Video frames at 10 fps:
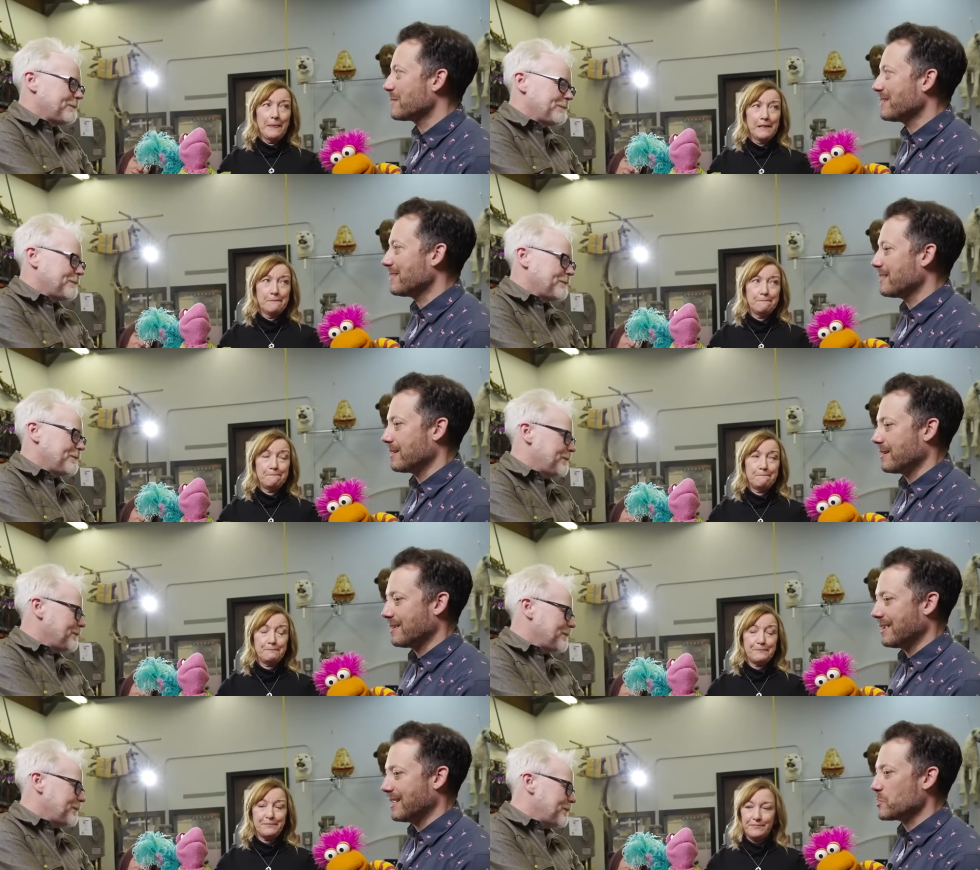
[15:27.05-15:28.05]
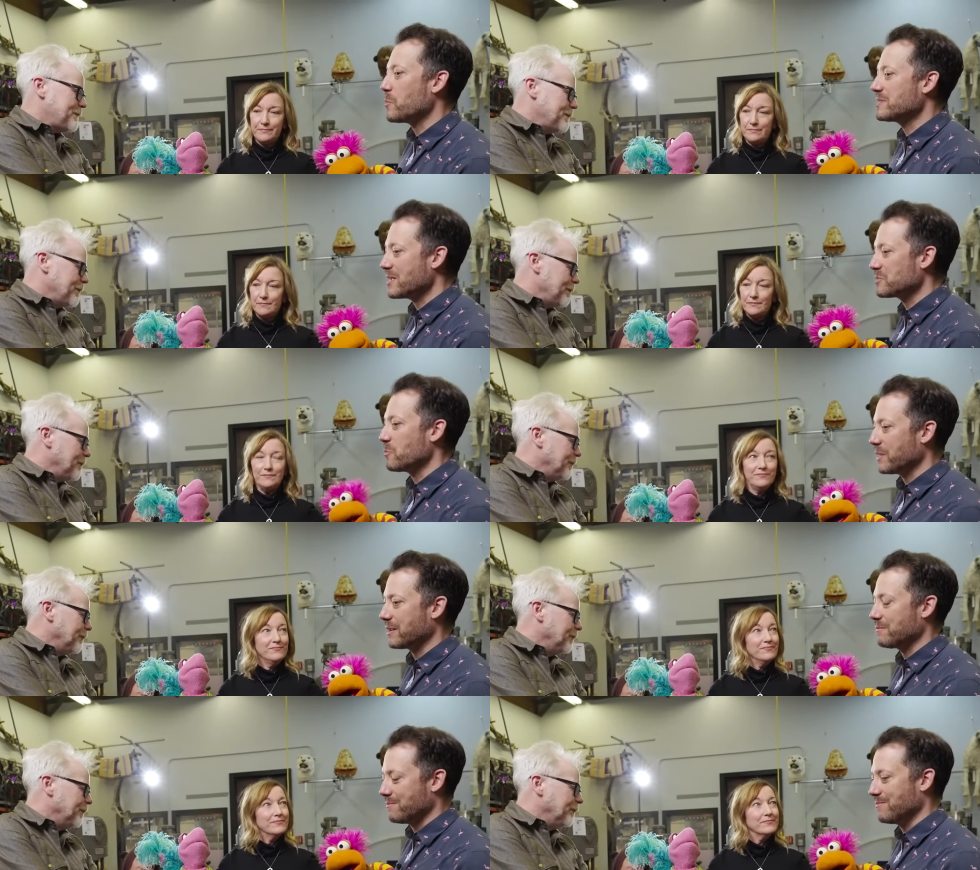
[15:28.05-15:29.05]
Speaker 1: but uh, it's always nice when we
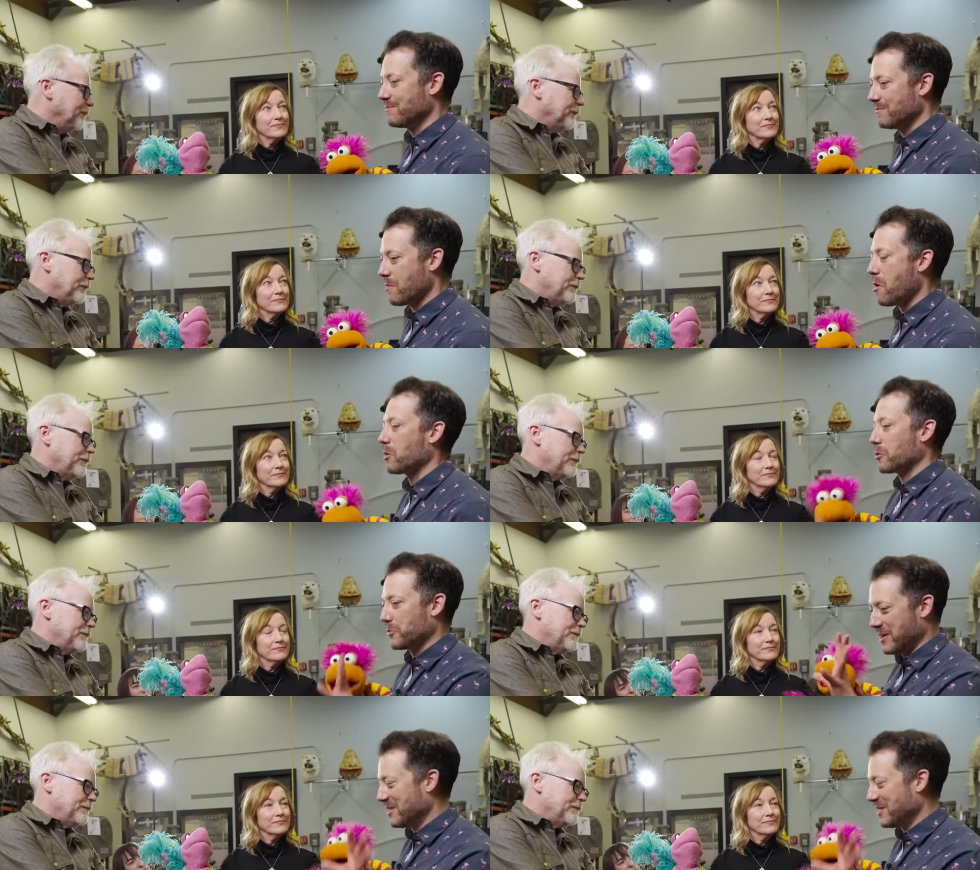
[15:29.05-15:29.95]
can all agree